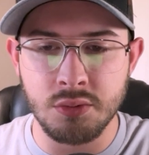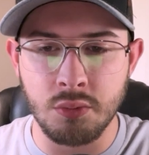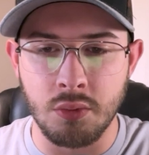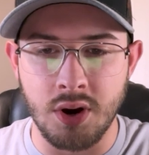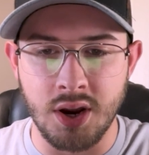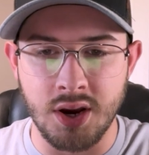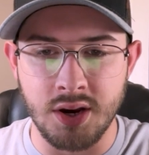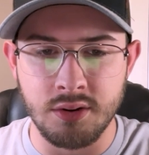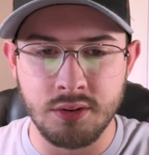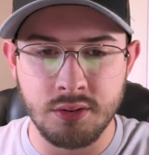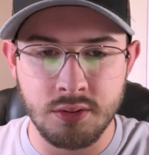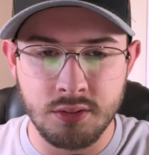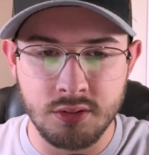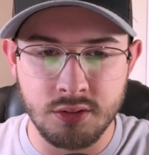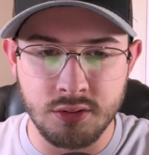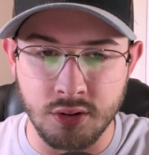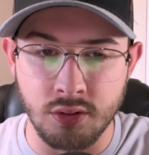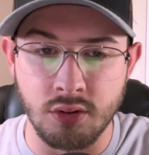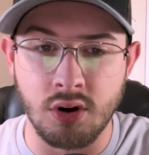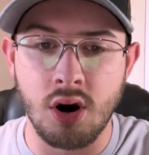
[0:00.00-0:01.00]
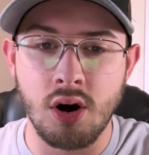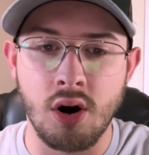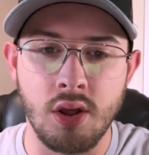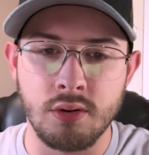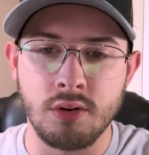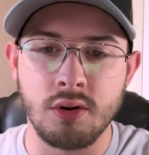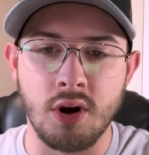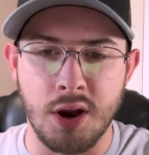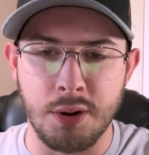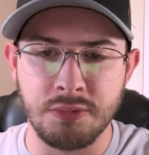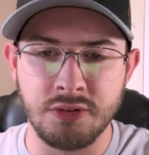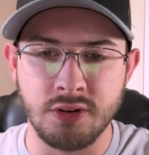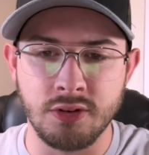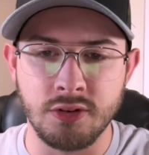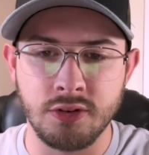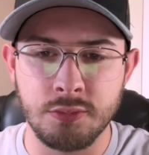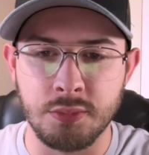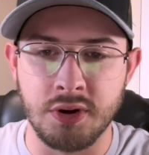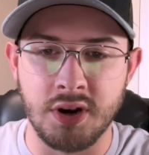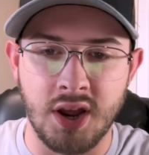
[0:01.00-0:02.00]
wide. There are other
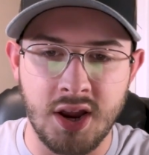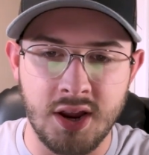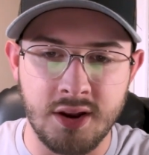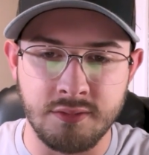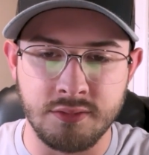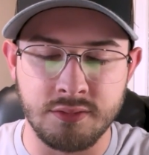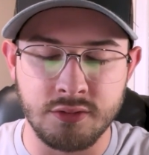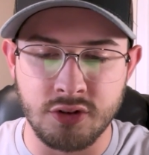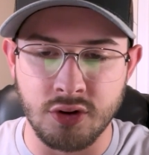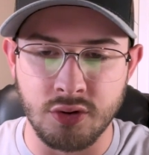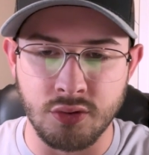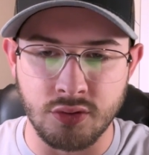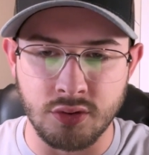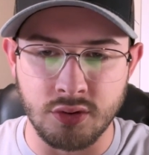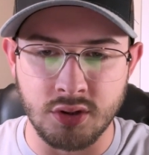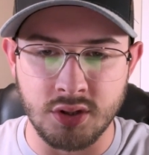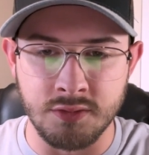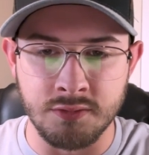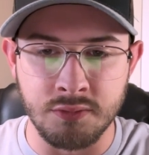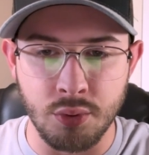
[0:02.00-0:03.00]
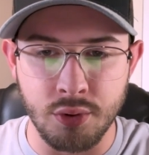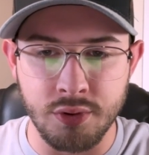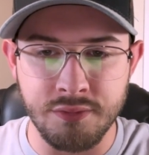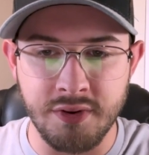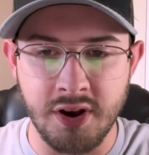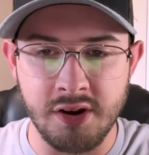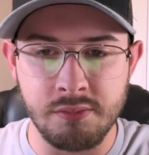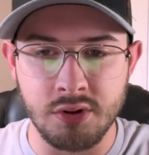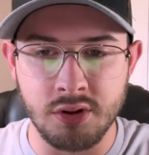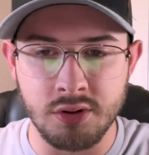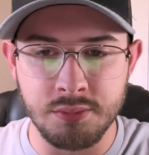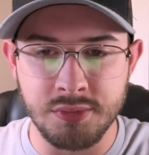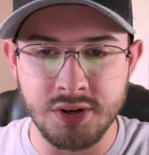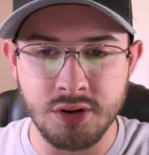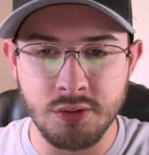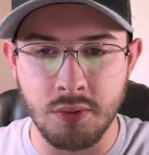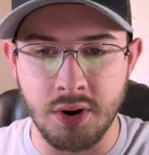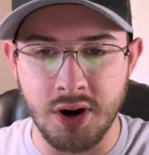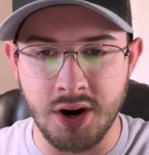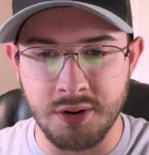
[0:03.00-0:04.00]
options, but I've chosen the 45
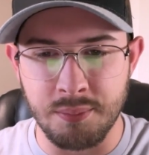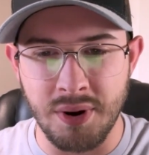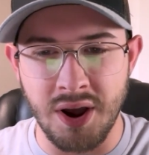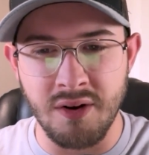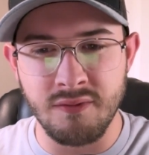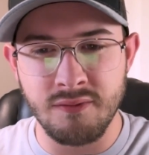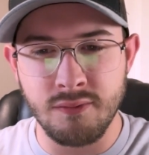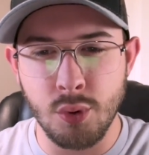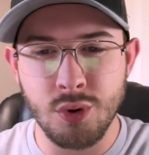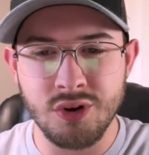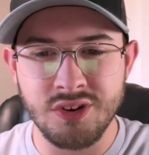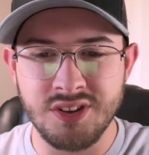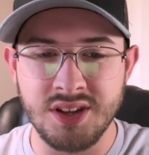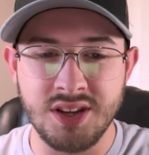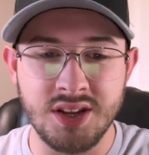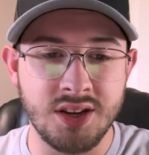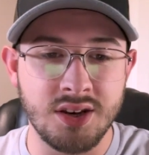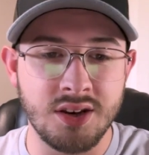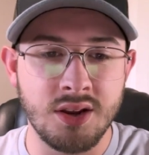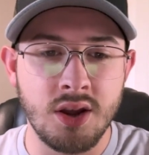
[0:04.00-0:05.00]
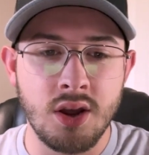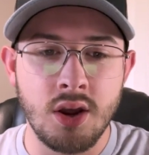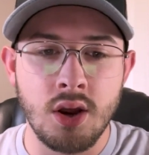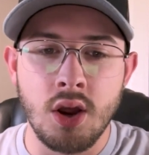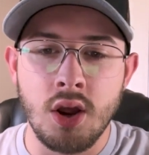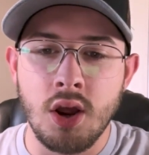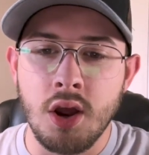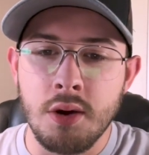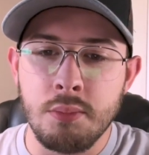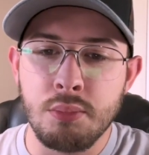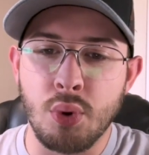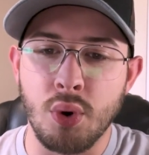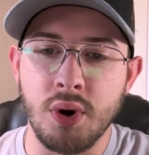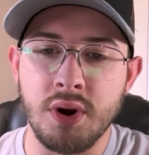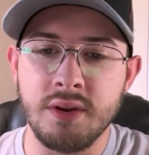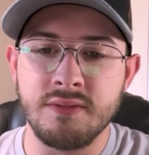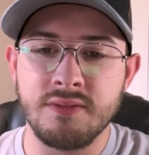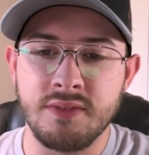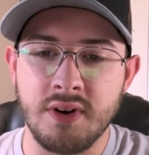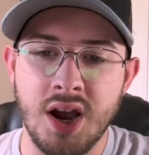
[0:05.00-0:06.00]
millimeter wide, about
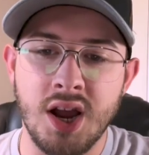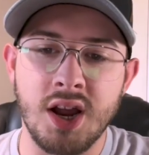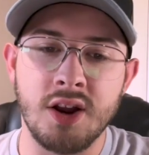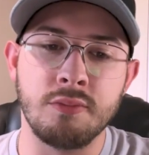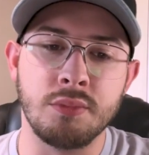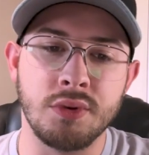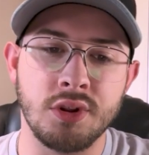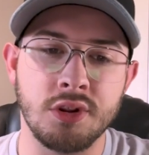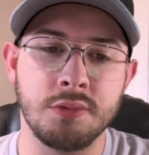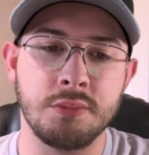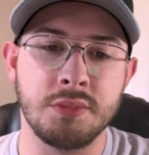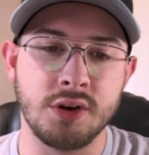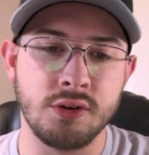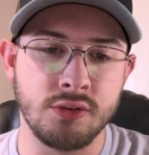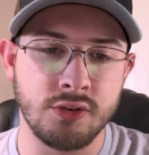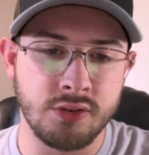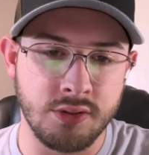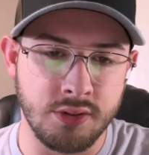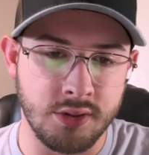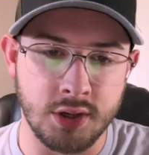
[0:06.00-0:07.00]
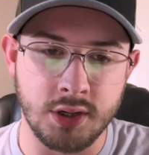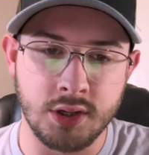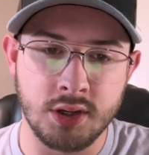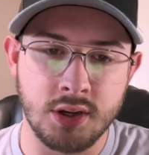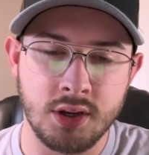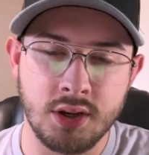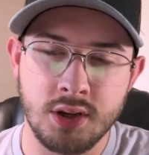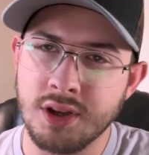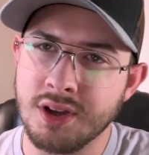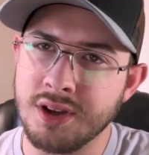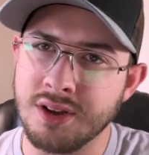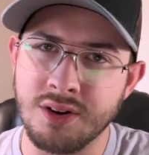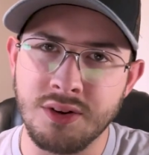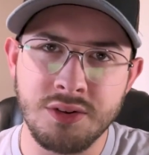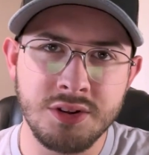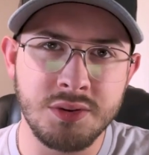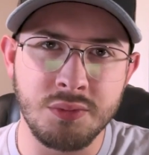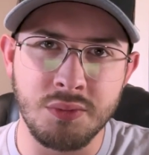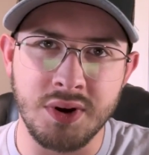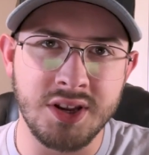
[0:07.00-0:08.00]
14.5 millimeters thick, and
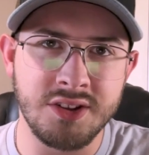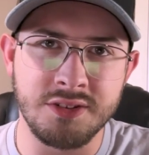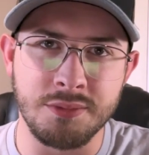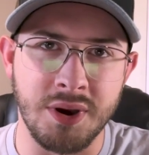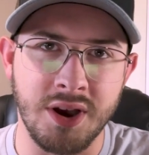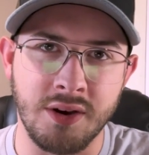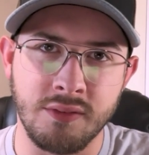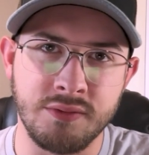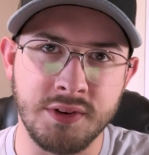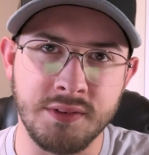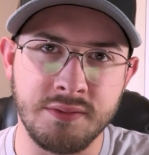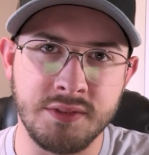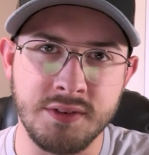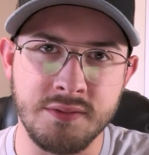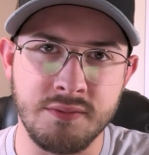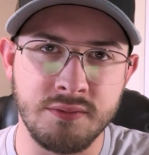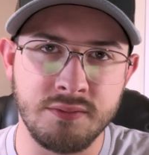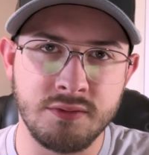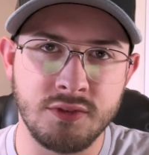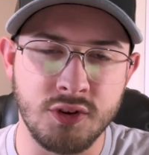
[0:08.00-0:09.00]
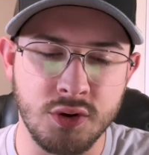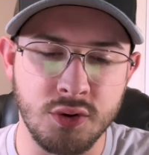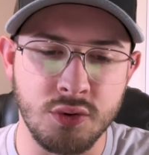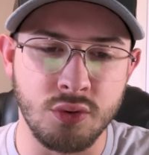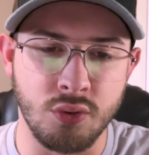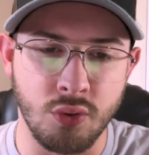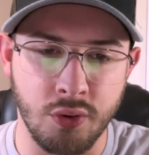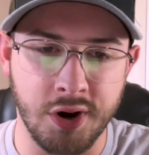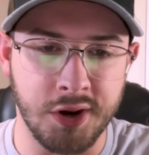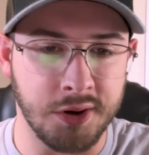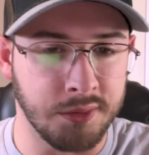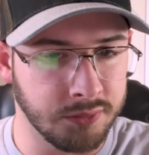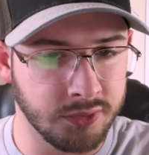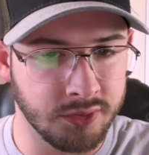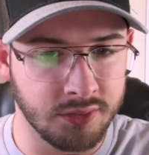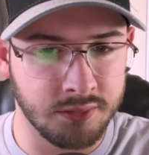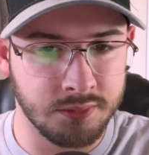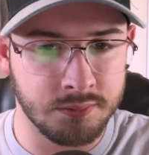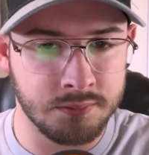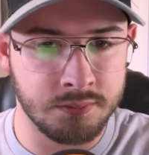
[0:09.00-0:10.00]
only weighs about 52
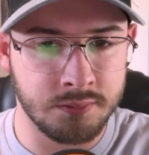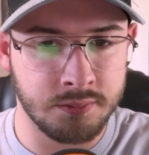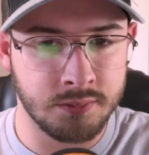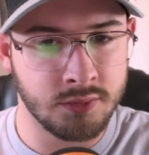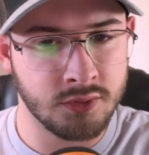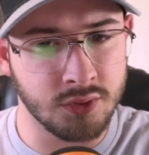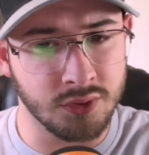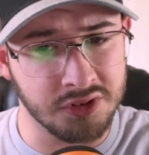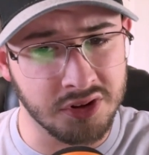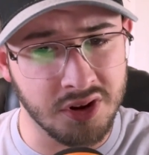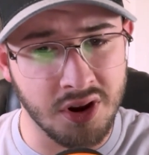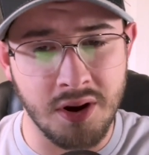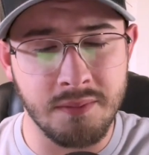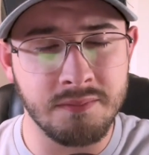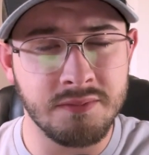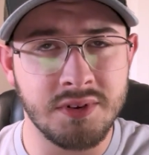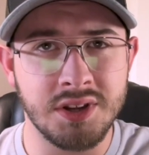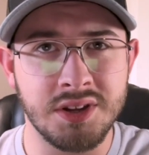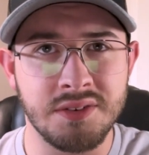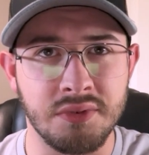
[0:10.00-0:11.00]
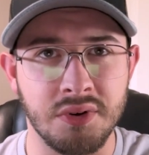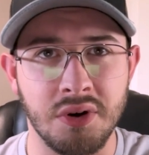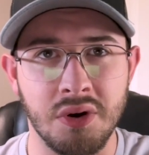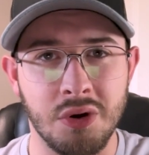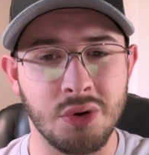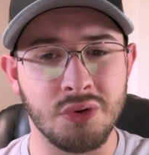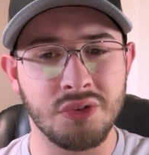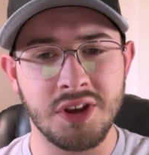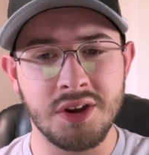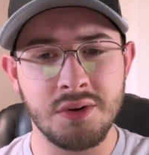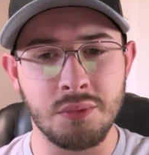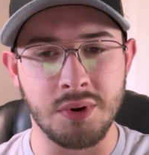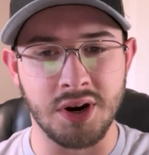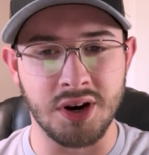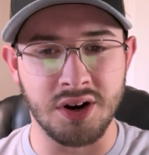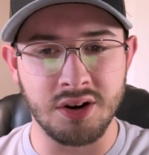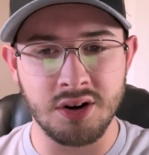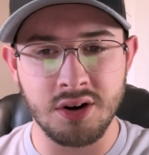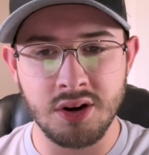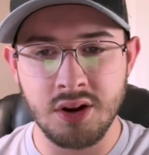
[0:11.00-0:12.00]
grams. So it's comfy for all day
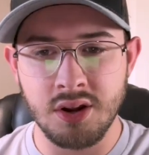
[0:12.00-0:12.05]
wear.